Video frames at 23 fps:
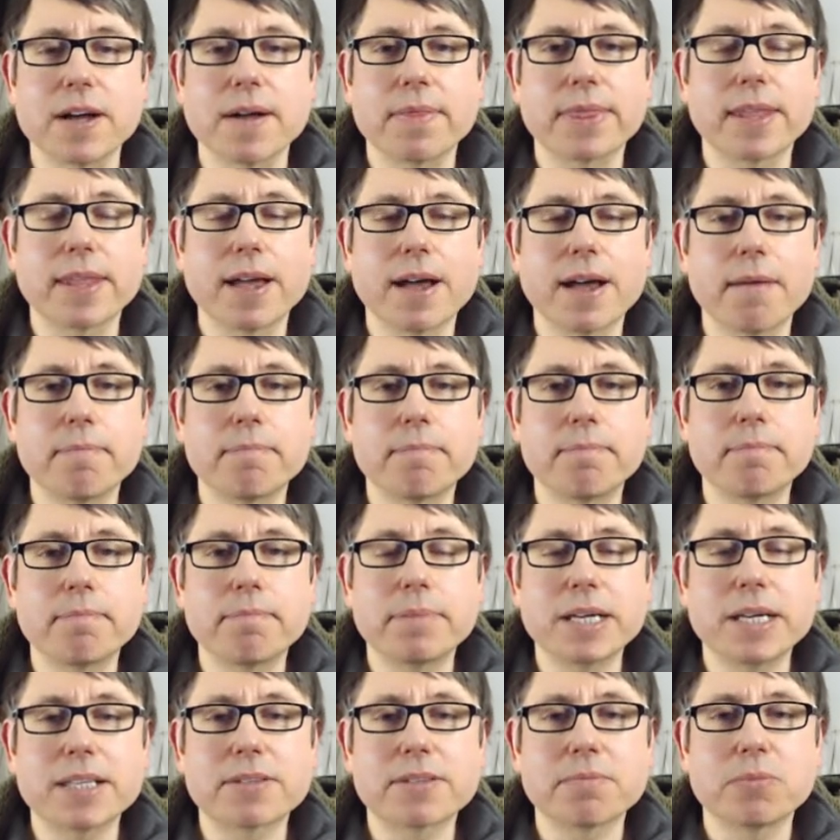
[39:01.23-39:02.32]
a
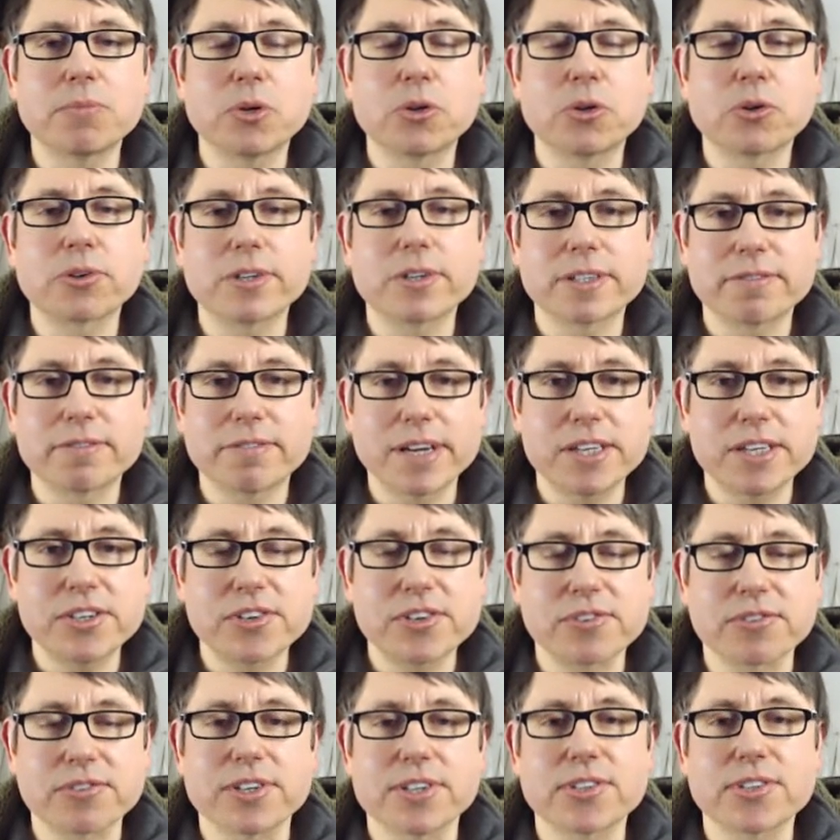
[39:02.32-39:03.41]
bit more
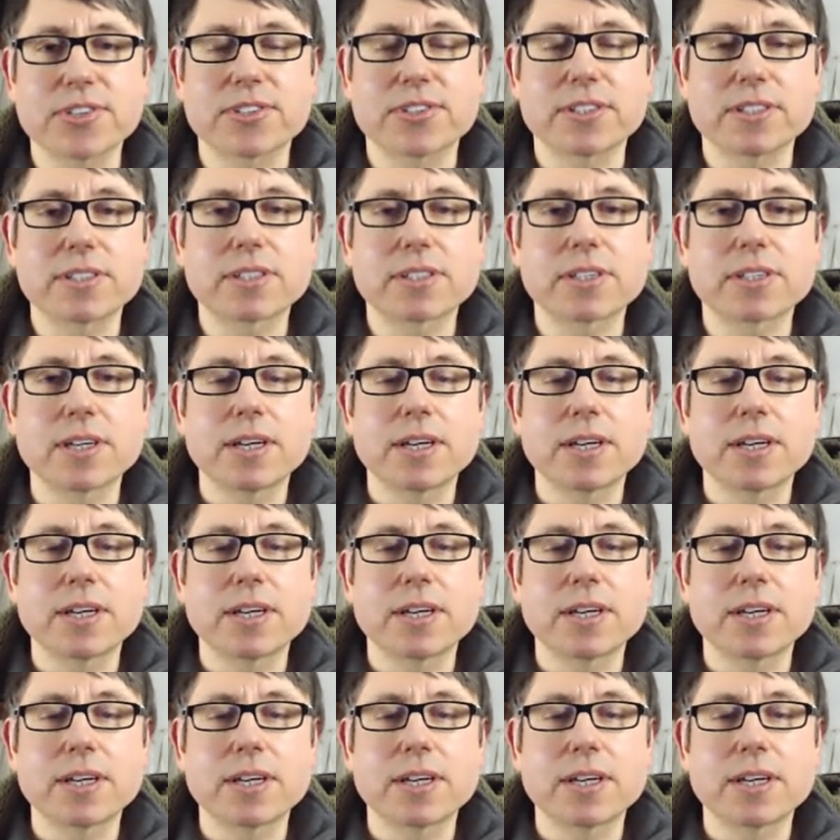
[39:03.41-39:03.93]
adventurous, and